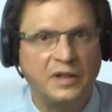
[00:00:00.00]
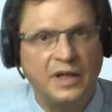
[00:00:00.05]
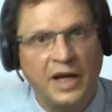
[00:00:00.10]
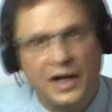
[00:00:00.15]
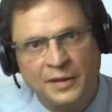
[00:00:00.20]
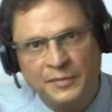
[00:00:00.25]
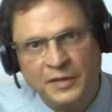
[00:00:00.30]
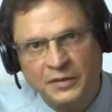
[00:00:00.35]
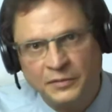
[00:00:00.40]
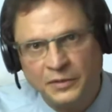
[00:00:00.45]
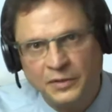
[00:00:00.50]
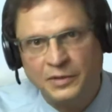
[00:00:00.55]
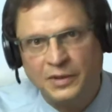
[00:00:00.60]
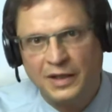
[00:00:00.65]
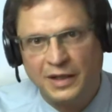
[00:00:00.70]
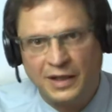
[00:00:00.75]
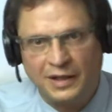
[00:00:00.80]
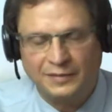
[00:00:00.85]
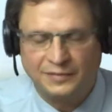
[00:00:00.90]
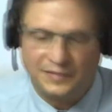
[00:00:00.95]
Yeah, I mean, we,
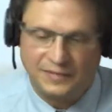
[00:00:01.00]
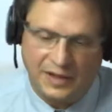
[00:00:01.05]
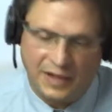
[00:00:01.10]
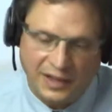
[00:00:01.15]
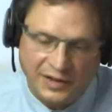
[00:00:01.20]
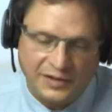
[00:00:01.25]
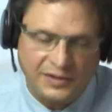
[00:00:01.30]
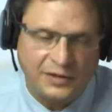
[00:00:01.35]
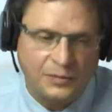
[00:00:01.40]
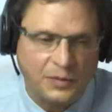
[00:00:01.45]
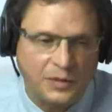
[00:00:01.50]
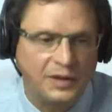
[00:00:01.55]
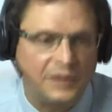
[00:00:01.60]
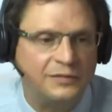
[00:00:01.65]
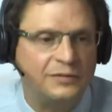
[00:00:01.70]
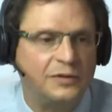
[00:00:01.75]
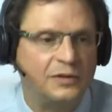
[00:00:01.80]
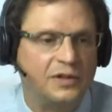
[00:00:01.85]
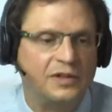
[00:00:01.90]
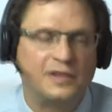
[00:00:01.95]
I I still
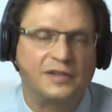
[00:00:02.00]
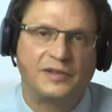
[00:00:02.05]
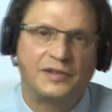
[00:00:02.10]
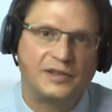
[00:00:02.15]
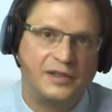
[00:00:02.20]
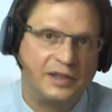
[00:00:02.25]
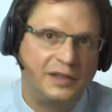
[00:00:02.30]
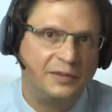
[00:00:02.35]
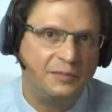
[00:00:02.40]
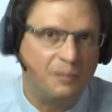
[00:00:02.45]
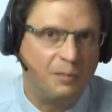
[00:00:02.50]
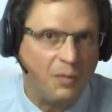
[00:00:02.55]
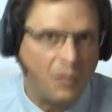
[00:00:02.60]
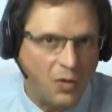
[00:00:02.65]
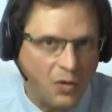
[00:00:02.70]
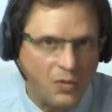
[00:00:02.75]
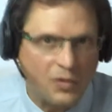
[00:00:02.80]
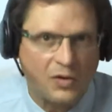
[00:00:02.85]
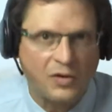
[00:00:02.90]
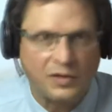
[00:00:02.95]
believe we're going to see
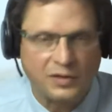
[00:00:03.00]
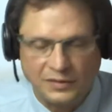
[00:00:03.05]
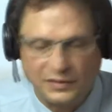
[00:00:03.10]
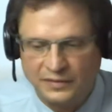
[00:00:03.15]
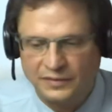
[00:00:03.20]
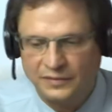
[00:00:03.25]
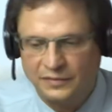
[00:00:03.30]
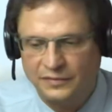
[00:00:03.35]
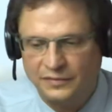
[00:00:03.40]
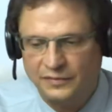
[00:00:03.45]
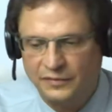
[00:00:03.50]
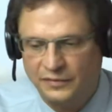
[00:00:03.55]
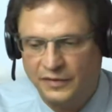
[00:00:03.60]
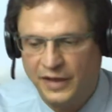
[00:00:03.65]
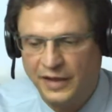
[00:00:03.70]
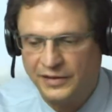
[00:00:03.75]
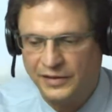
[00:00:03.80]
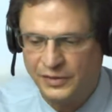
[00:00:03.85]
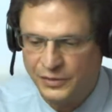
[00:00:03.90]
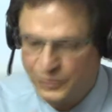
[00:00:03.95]
more
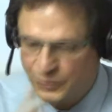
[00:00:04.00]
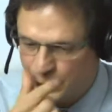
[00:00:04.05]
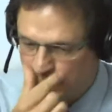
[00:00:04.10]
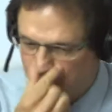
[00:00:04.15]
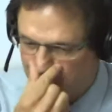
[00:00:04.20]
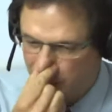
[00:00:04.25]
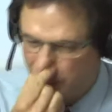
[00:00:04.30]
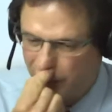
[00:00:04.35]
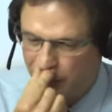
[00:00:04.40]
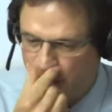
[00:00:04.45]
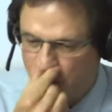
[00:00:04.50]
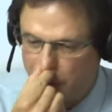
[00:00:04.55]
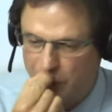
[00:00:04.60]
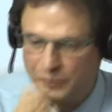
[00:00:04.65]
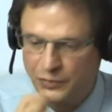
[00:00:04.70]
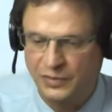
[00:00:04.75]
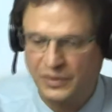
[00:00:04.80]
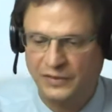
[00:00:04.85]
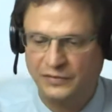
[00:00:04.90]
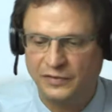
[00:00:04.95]
vessels to,
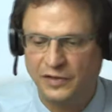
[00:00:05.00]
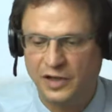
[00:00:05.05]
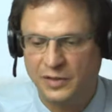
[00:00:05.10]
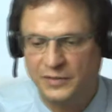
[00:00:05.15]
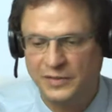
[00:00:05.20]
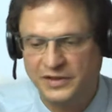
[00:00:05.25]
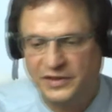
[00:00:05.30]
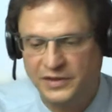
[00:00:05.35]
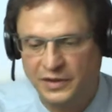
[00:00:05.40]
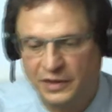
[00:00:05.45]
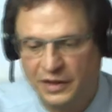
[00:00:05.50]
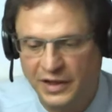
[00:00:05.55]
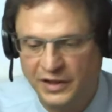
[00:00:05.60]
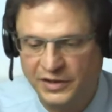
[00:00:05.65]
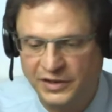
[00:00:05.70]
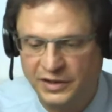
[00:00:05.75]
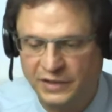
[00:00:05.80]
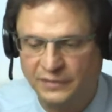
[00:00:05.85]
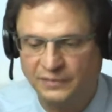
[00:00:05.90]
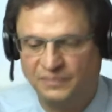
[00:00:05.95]
for wind farm
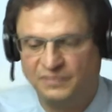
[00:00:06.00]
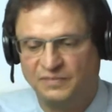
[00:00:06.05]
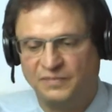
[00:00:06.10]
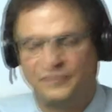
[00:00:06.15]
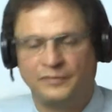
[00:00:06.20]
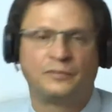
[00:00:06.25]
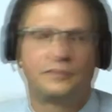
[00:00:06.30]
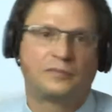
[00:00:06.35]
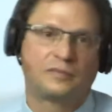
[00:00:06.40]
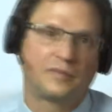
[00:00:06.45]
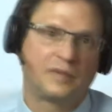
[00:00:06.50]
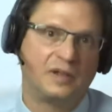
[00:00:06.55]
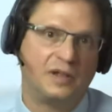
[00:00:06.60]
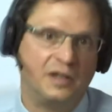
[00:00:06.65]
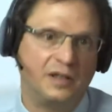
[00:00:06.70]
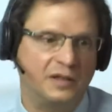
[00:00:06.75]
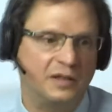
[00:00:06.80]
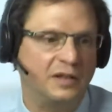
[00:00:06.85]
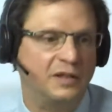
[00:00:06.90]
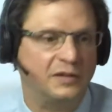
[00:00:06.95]
installation.
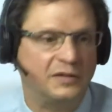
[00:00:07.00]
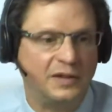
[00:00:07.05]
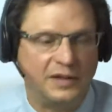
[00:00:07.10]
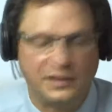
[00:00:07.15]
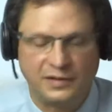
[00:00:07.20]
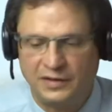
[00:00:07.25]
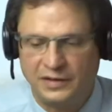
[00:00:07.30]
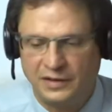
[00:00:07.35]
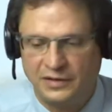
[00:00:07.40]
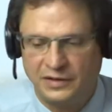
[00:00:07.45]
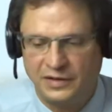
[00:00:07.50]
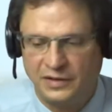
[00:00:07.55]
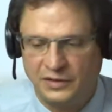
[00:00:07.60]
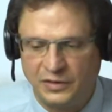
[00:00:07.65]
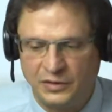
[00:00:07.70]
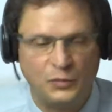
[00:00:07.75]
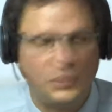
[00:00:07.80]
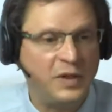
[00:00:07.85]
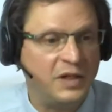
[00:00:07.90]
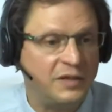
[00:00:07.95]
You, know, the the, the,
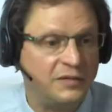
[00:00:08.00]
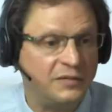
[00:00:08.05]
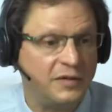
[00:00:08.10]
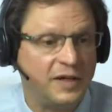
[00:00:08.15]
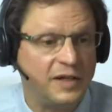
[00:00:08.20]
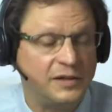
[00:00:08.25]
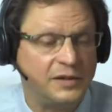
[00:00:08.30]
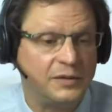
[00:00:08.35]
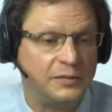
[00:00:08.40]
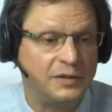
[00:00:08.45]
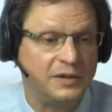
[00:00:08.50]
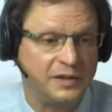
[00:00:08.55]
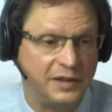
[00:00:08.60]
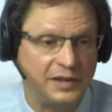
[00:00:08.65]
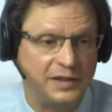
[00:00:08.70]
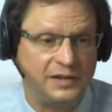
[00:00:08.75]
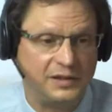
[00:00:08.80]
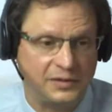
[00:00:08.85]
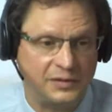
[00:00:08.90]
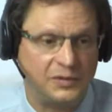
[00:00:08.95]
Dominion vessel is,
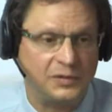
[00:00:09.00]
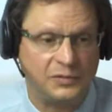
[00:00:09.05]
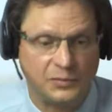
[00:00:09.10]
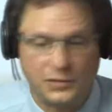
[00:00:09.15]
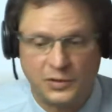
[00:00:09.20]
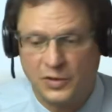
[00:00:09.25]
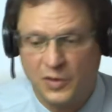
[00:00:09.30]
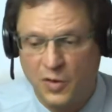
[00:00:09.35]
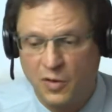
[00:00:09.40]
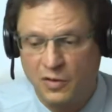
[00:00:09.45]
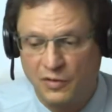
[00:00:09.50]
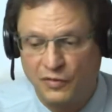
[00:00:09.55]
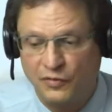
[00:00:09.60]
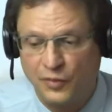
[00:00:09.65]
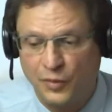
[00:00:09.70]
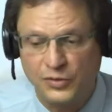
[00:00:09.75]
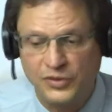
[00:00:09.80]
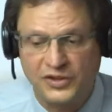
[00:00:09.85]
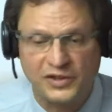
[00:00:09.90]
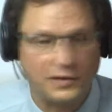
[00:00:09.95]
is what we call a
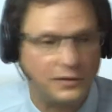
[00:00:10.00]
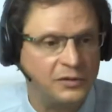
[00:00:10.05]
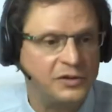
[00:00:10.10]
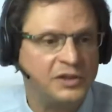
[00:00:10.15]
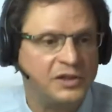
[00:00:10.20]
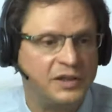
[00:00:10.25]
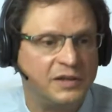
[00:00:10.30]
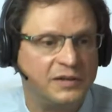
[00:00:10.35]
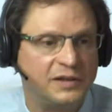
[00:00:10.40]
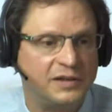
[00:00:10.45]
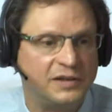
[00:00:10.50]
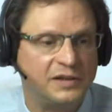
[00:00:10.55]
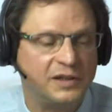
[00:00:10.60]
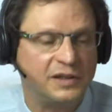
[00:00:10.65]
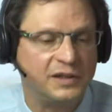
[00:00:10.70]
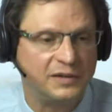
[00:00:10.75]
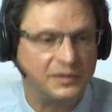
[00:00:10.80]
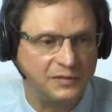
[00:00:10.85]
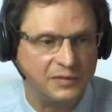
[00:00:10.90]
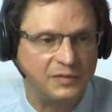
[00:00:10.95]
full solution. is
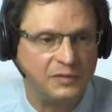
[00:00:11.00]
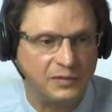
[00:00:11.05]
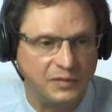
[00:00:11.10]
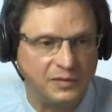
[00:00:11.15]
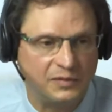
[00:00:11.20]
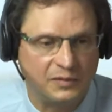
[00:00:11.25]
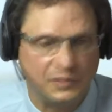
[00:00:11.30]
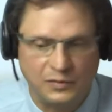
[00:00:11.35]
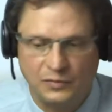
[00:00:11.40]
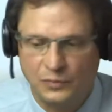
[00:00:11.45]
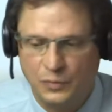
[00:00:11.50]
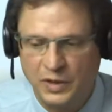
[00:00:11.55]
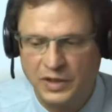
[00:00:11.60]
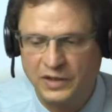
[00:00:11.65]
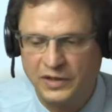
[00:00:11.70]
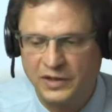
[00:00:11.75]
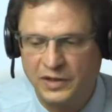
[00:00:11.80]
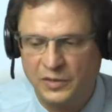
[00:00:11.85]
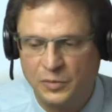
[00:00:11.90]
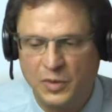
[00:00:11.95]
a
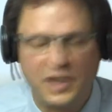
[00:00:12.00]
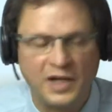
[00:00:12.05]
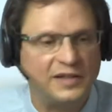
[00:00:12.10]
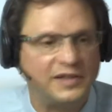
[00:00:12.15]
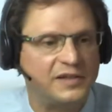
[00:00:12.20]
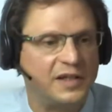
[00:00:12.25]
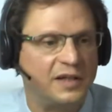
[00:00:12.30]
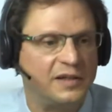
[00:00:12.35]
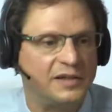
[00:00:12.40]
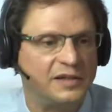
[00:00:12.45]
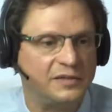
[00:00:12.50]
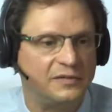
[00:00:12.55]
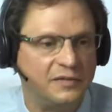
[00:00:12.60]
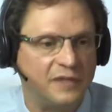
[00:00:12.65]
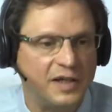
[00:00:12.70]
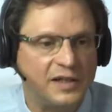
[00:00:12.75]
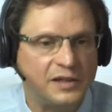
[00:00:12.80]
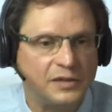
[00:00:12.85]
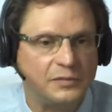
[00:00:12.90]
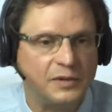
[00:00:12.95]
wind turbine installation
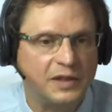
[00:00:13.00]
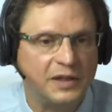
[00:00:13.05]
vessel.